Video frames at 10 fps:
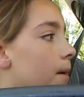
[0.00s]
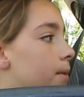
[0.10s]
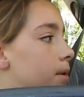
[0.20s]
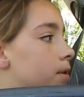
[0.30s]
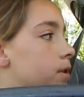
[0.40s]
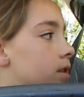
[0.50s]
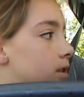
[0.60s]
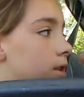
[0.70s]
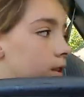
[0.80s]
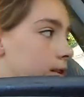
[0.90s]
But we're just
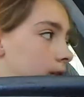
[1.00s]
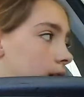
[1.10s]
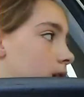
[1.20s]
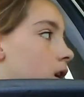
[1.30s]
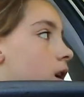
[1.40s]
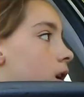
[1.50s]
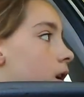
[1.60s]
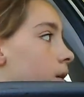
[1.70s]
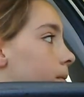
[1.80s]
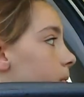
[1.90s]
gonna check outside.
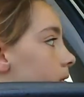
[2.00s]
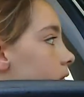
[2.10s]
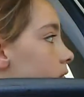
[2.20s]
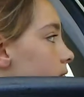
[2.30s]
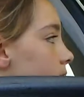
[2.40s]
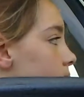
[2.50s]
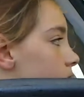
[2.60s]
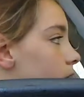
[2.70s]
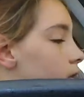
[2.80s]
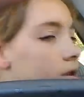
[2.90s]
still right
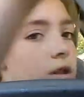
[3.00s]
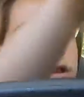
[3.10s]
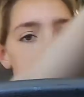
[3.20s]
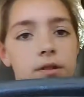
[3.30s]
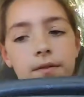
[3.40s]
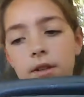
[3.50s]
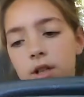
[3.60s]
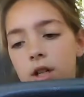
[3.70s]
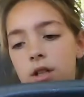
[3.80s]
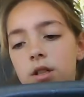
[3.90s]
here, so there's a lot of stuff
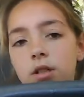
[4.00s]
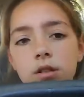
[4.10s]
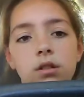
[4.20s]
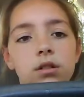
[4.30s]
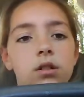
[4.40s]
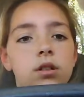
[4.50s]
outside still.